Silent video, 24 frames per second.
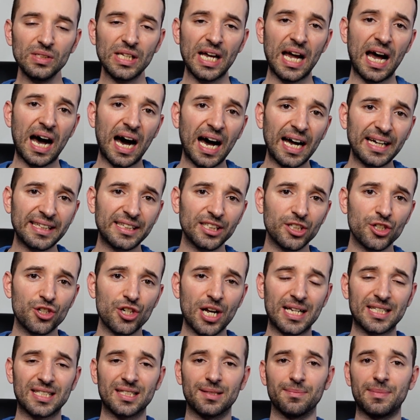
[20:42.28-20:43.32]
height
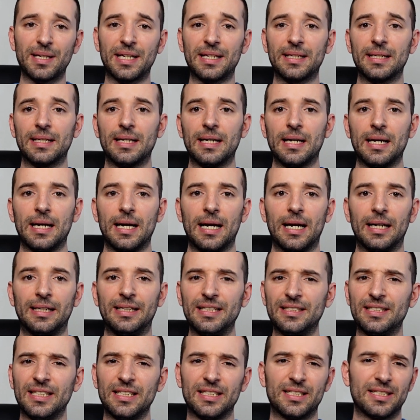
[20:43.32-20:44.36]
adjustment,
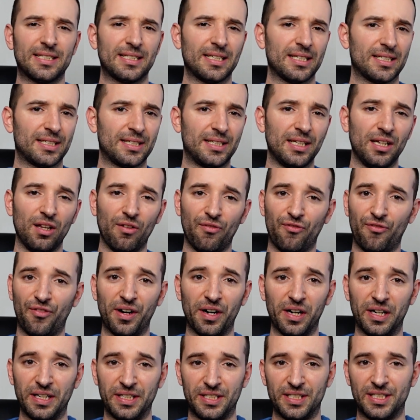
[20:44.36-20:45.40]
this is still
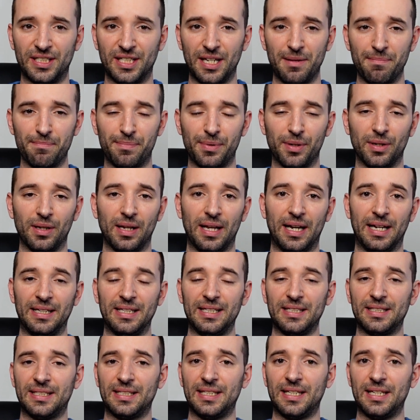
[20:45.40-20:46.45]
fairly simple and
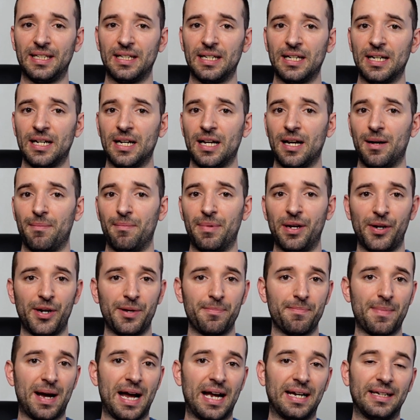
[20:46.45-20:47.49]
easy. Bear
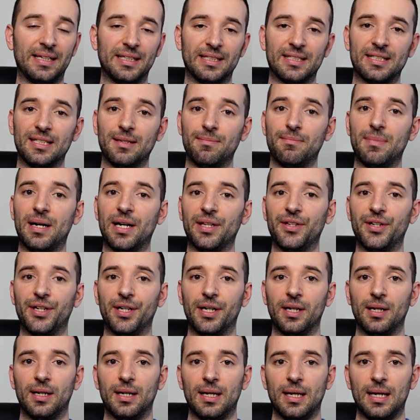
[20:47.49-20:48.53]
in mind that some
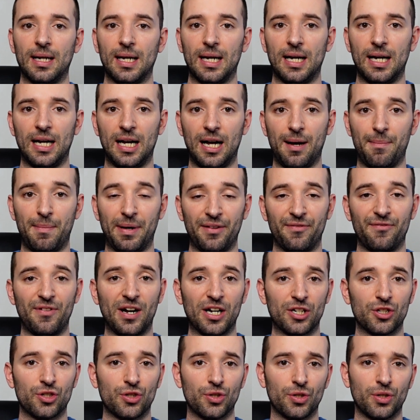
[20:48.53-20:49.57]
other
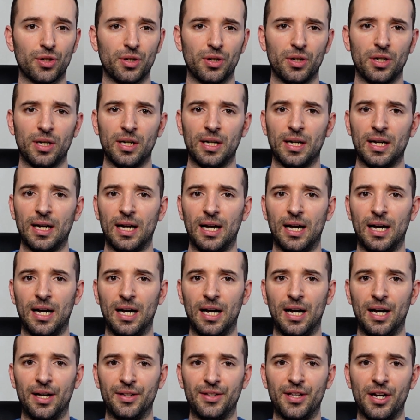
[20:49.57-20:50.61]
manufacturer,
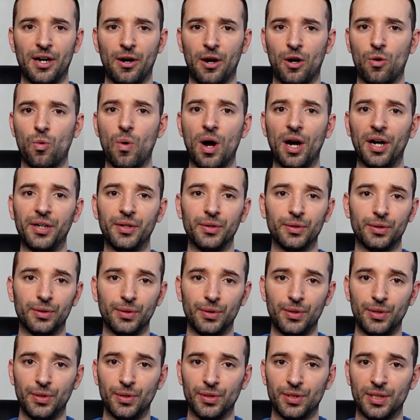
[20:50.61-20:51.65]
they require you to
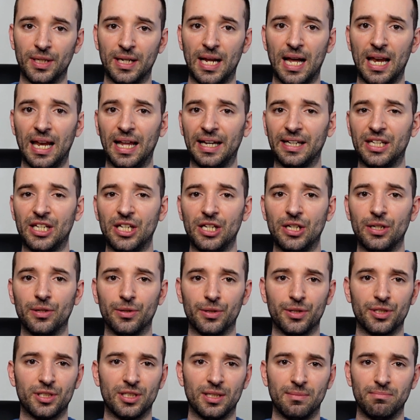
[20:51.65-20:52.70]
use an Allen key
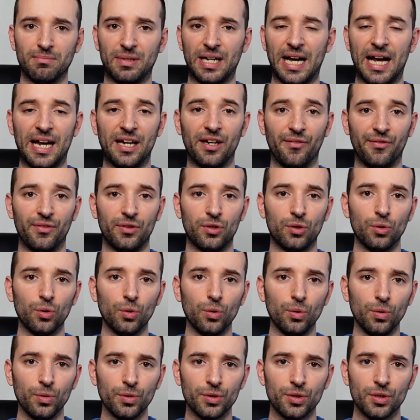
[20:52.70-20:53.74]
or some kind of
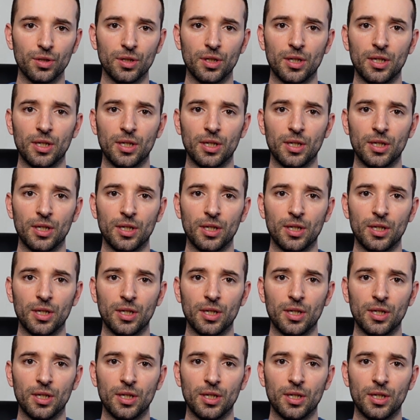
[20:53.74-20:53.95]
tools